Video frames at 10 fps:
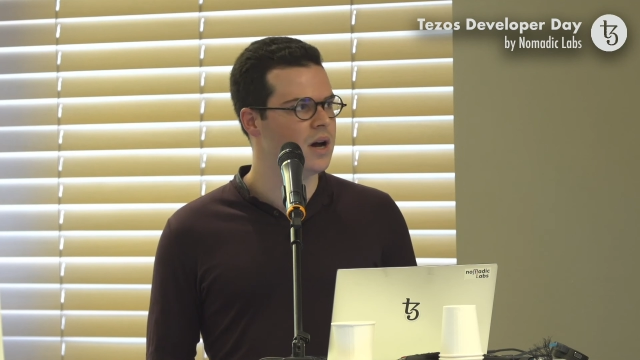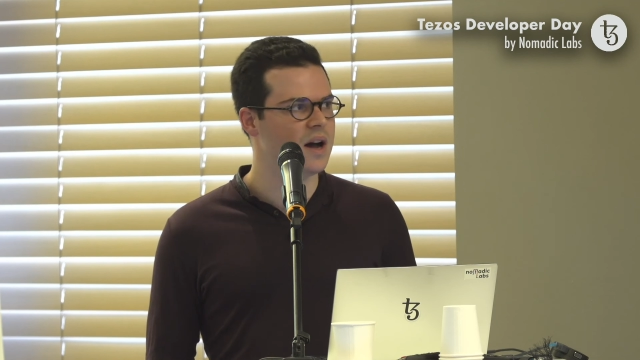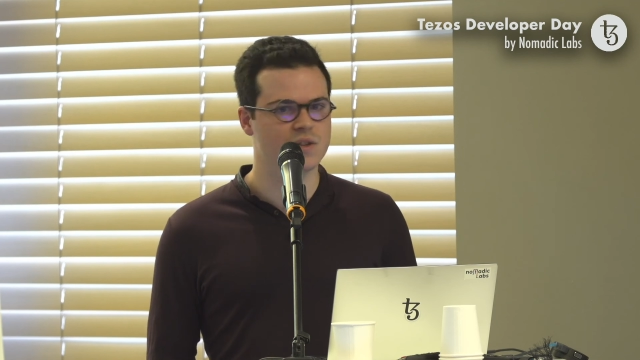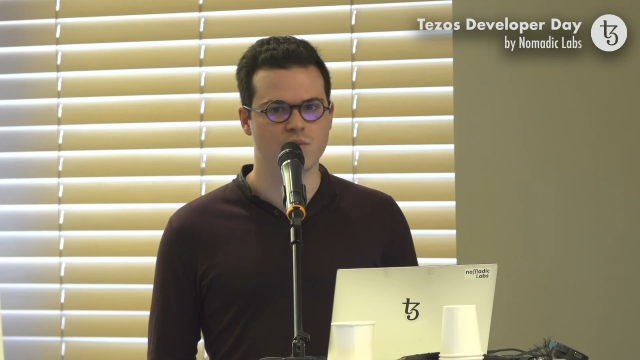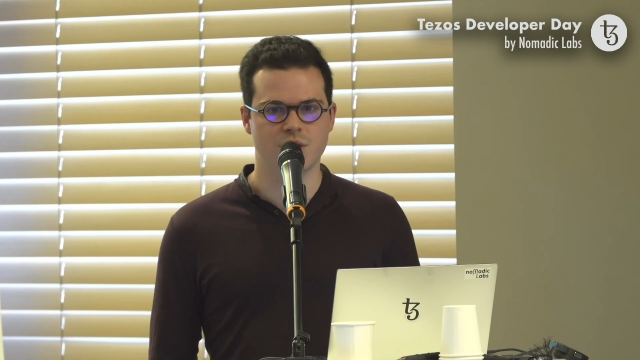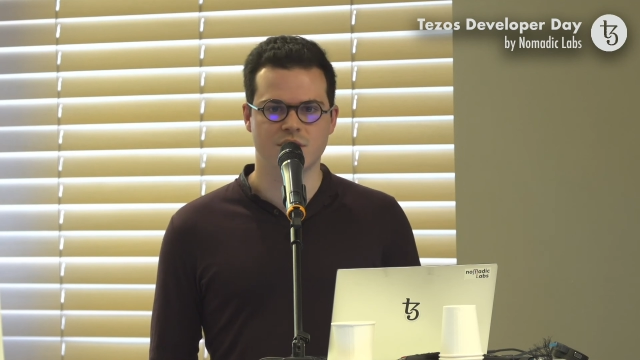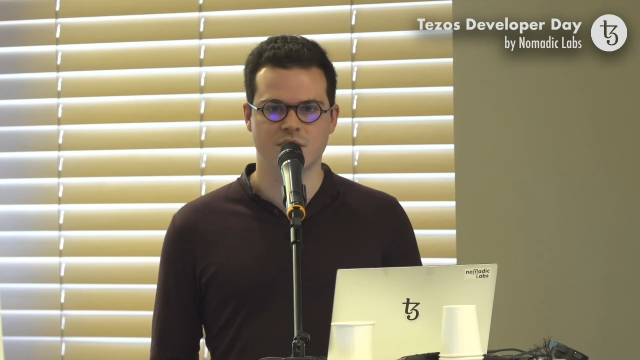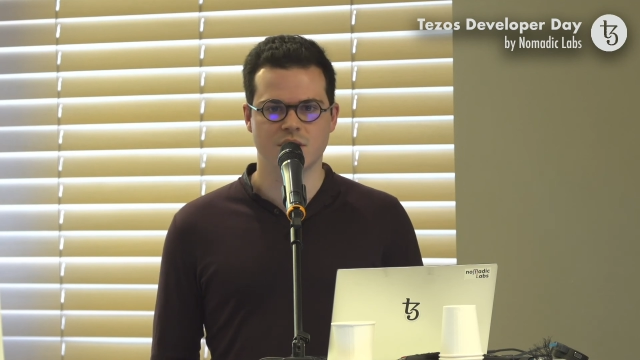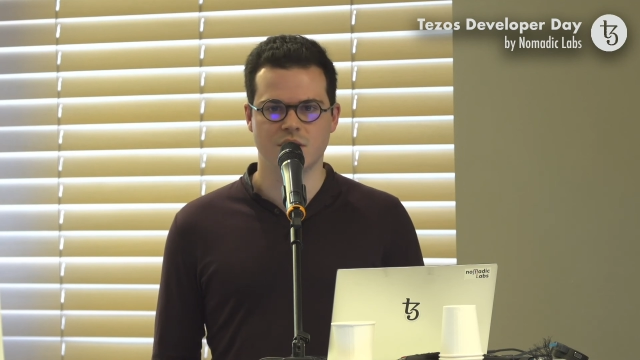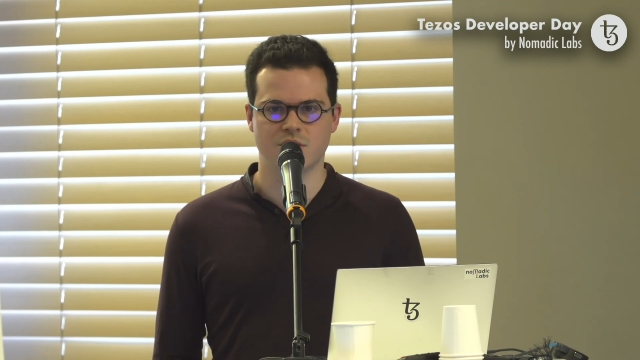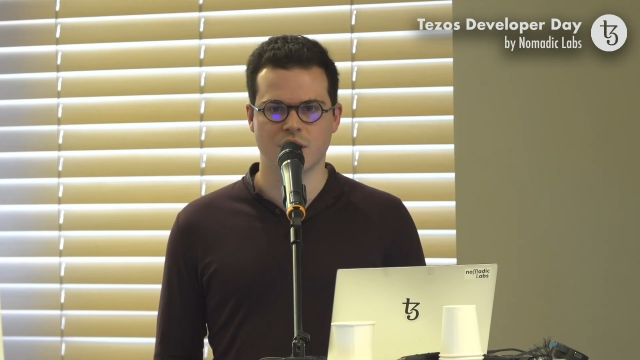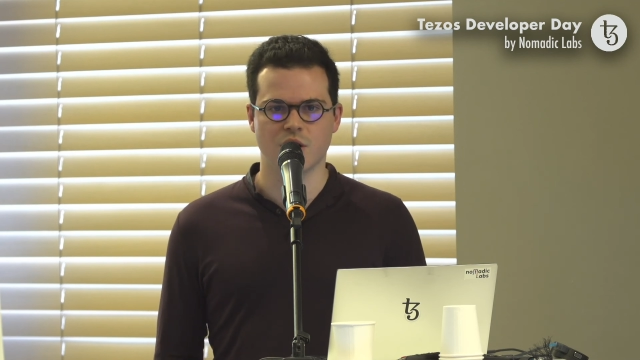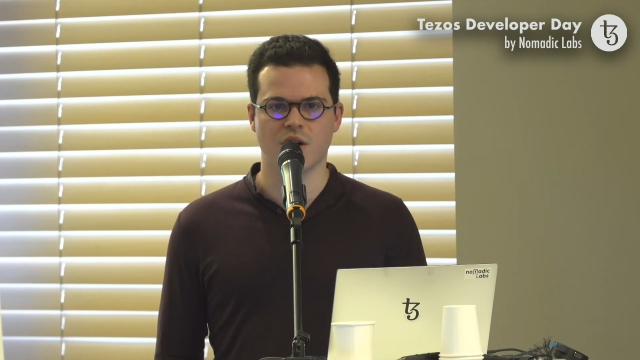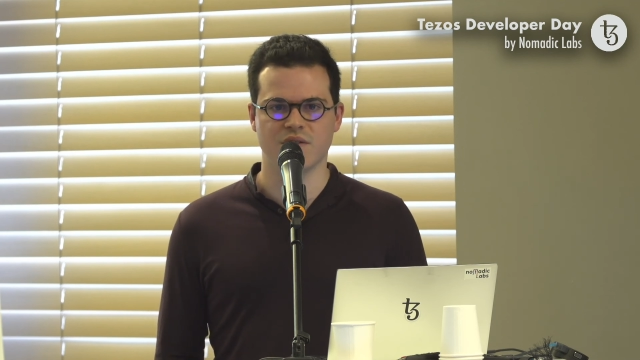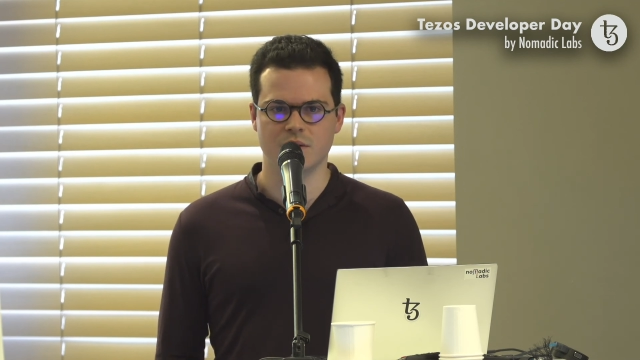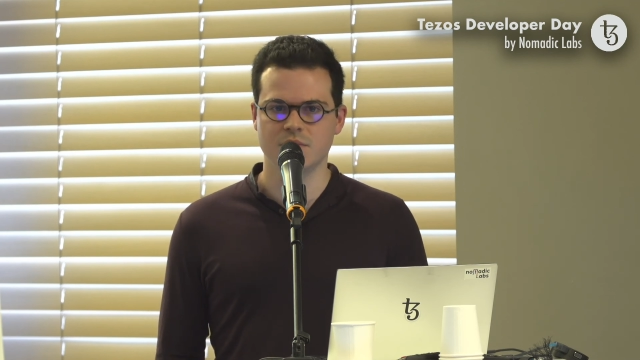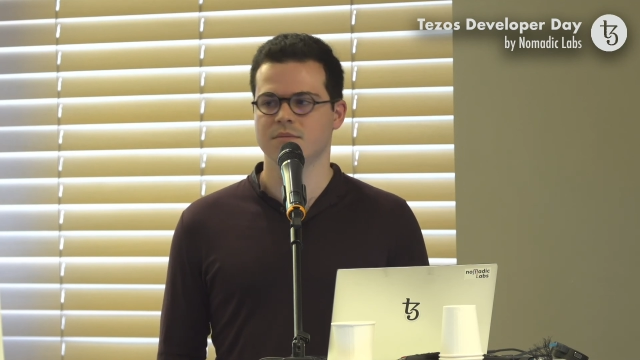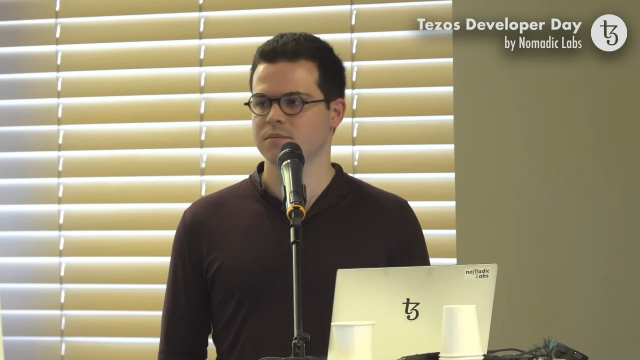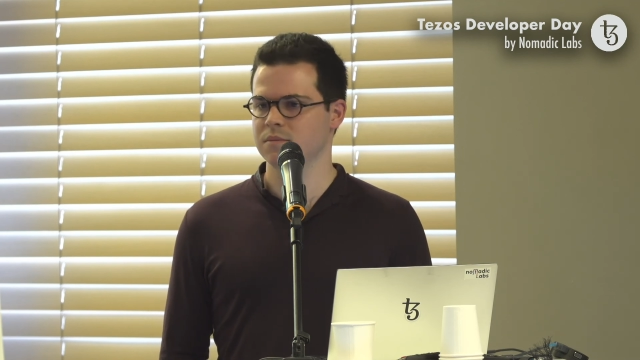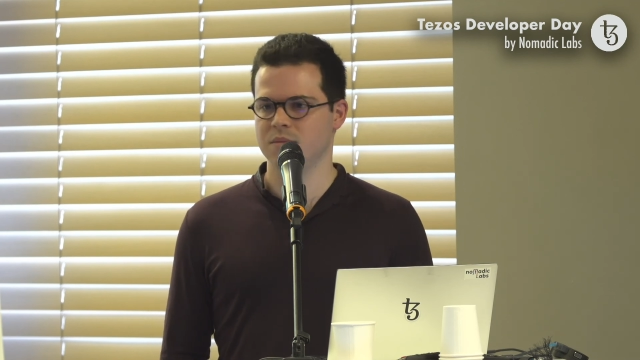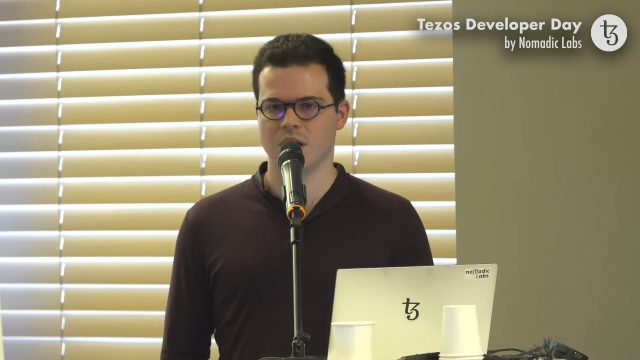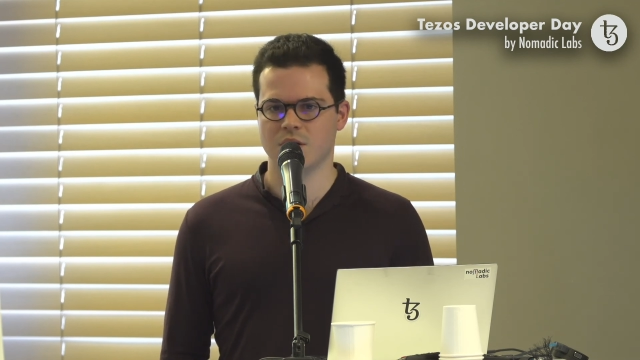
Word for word: afterwards during a coffee. Thank you